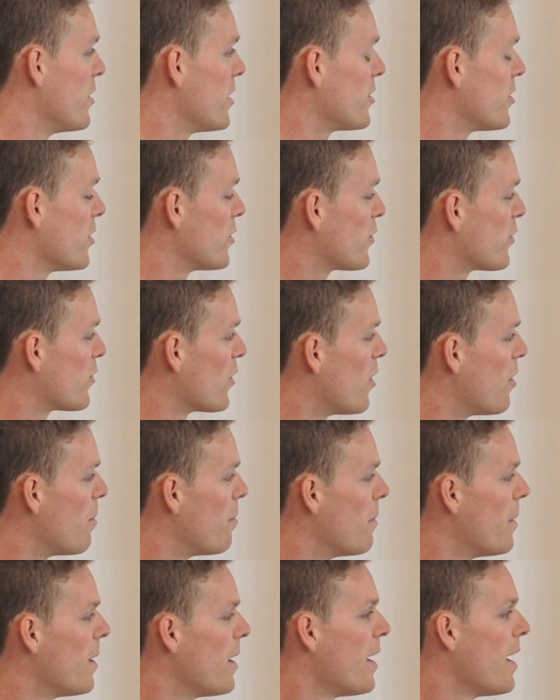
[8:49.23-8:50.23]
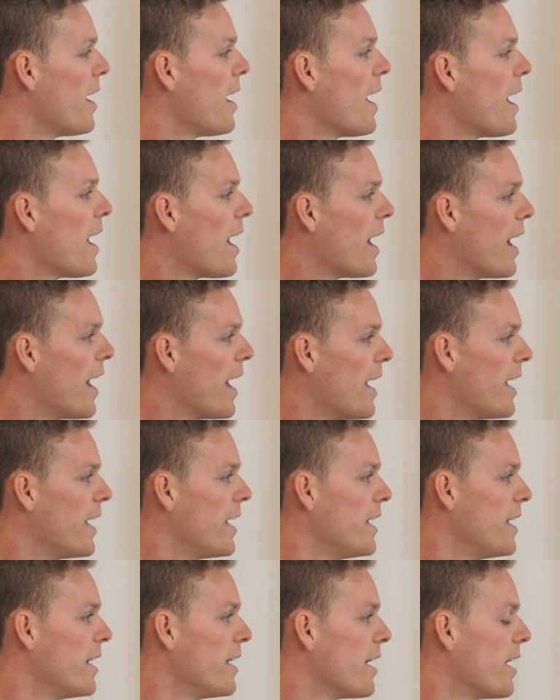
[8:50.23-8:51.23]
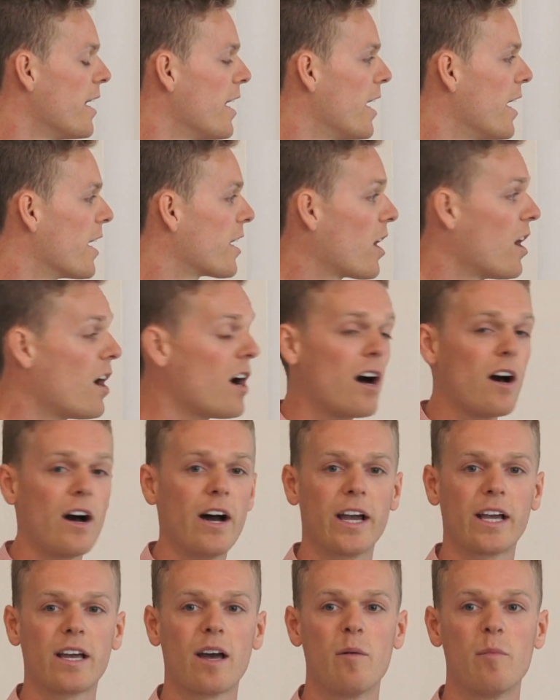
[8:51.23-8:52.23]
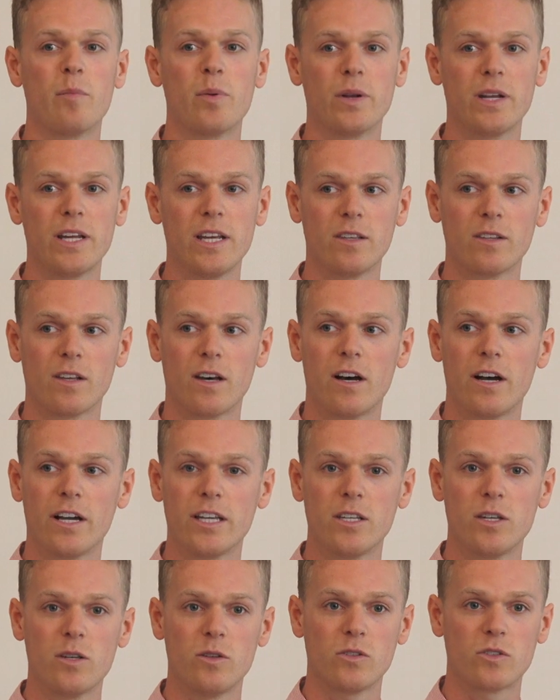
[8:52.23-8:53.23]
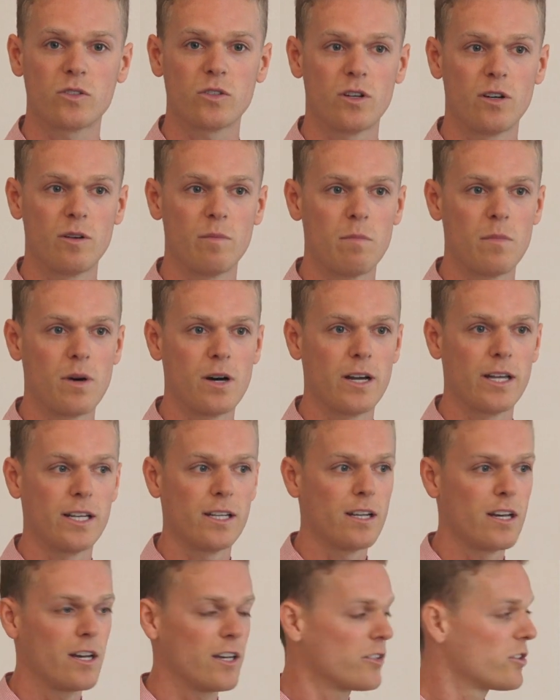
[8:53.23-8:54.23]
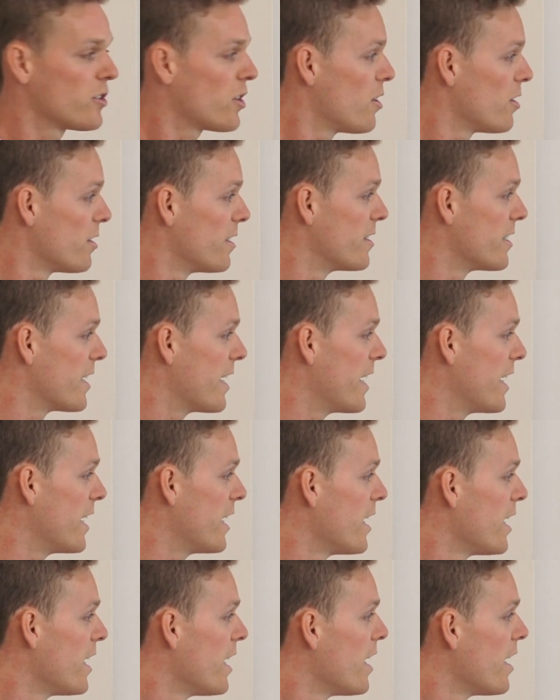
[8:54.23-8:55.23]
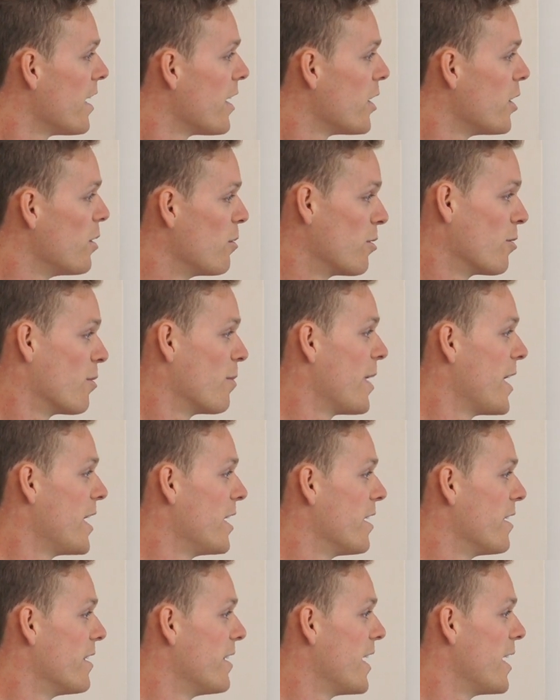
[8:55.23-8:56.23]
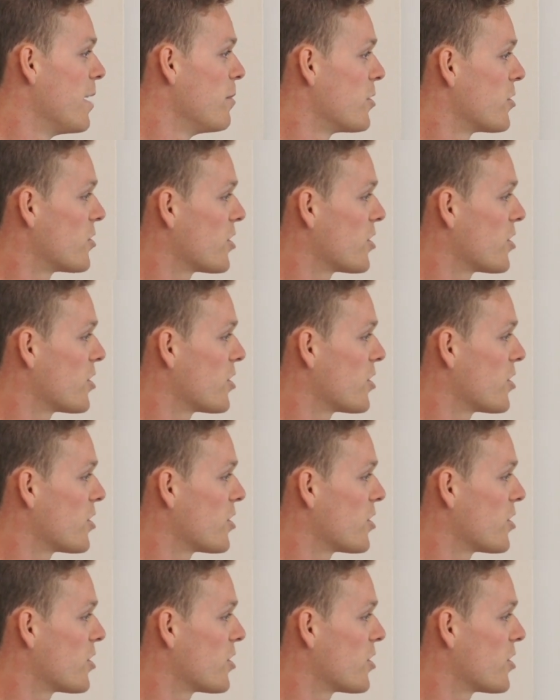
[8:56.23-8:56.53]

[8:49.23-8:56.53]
This is from a car hire company that I used on my last holiday, who will remain unnamed.